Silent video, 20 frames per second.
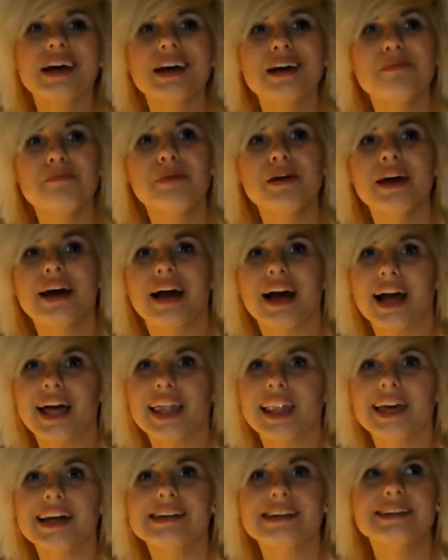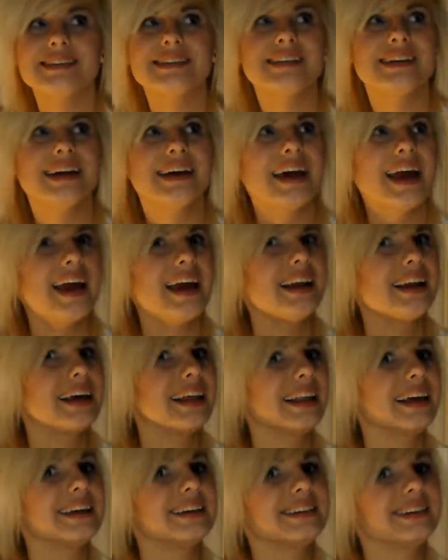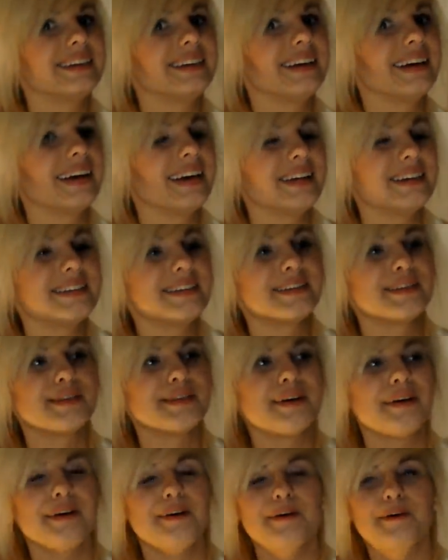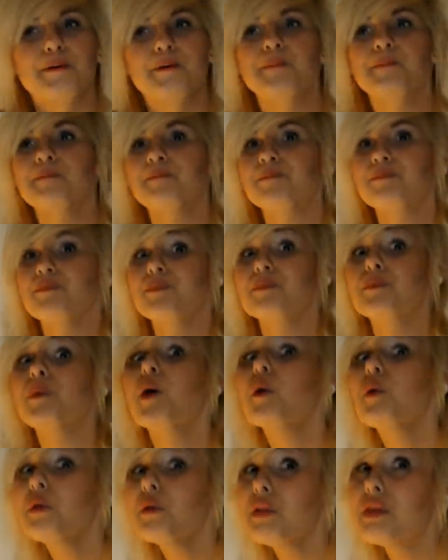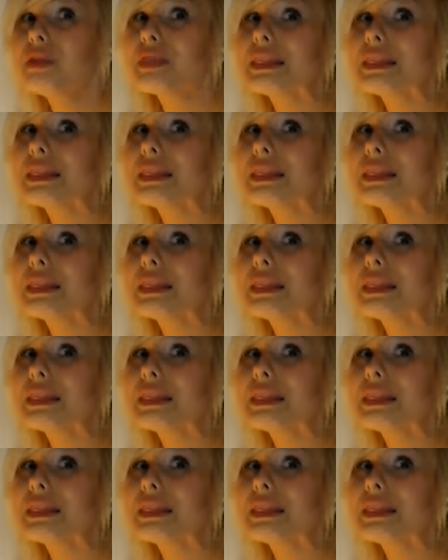I can pick. I like to sing and I like to dance, so both?